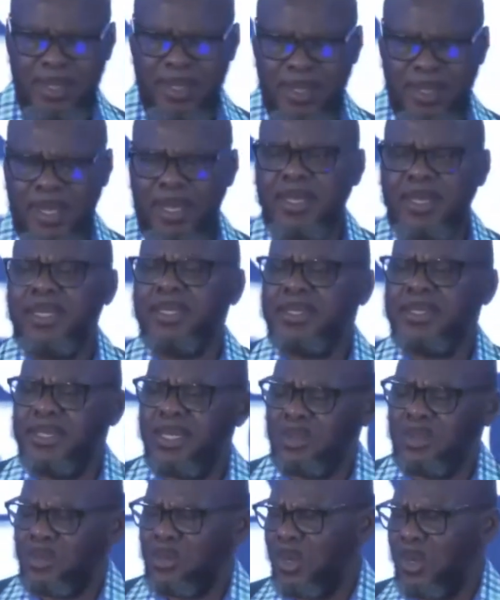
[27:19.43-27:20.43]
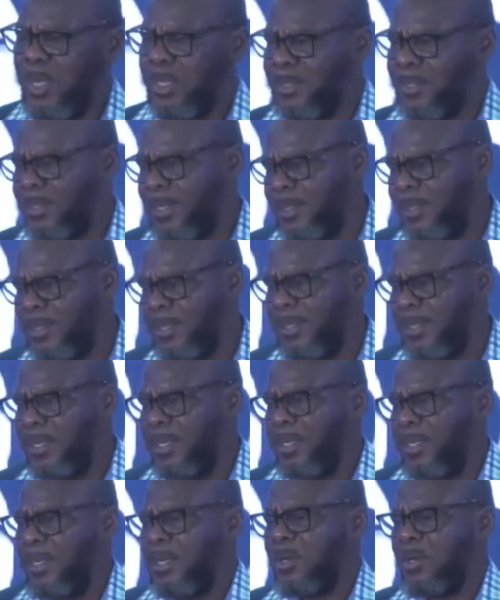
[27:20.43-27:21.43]
and I said to her,
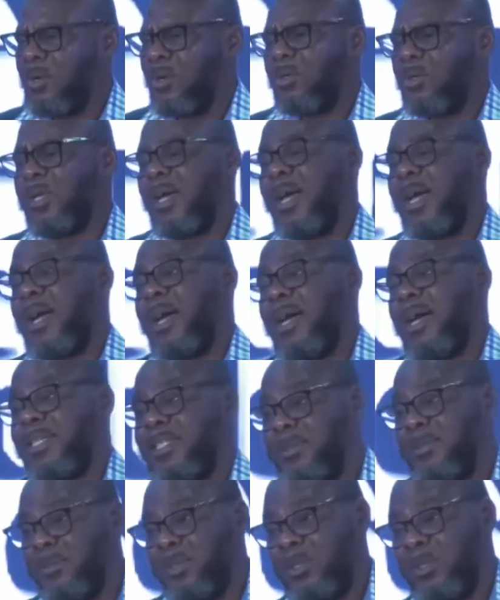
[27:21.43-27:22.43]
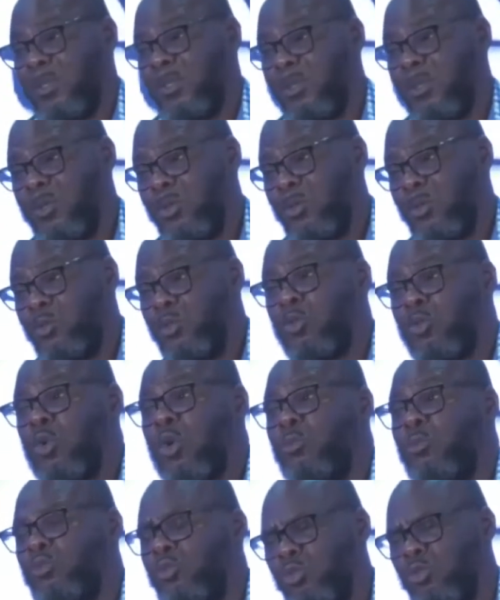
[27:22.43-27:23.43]
God asked me to
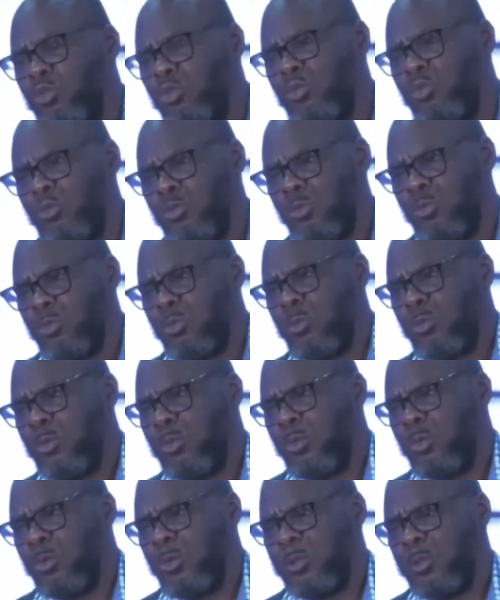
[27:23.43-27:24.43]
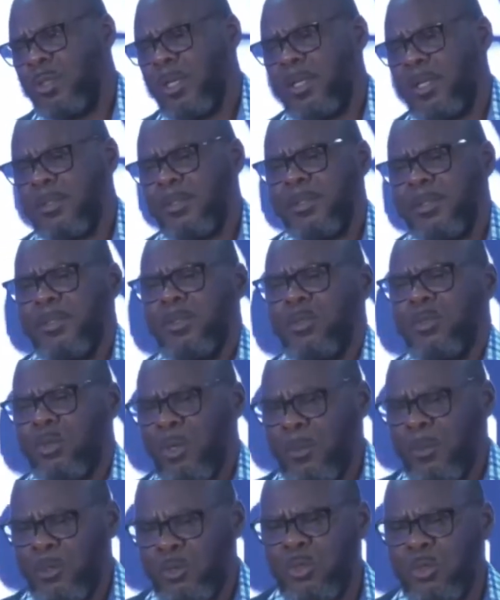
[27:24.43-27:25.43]
come to you, that you have
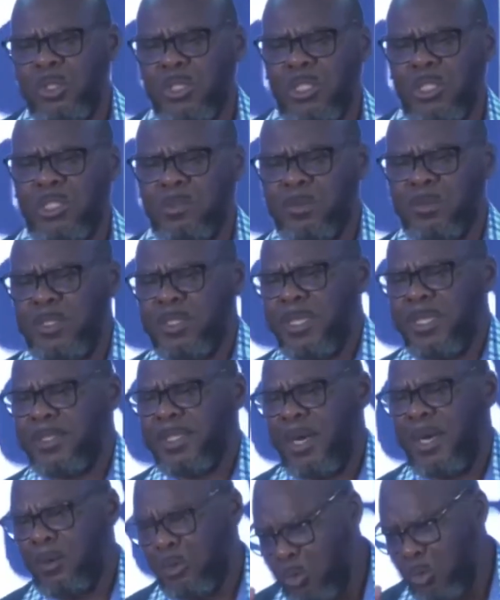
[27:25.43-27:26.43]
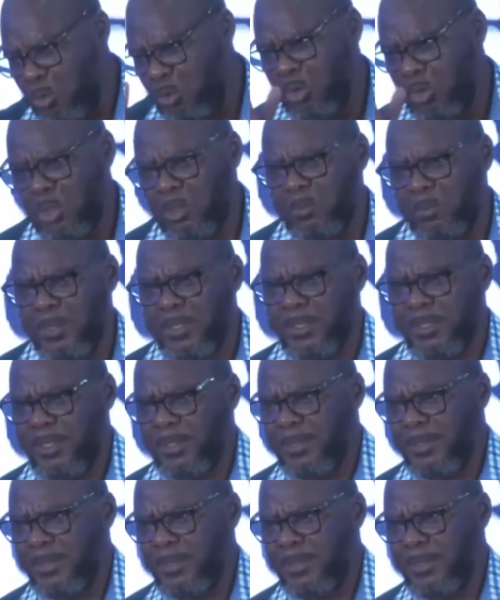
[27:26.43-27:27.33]
been doing this business, I want to do this business.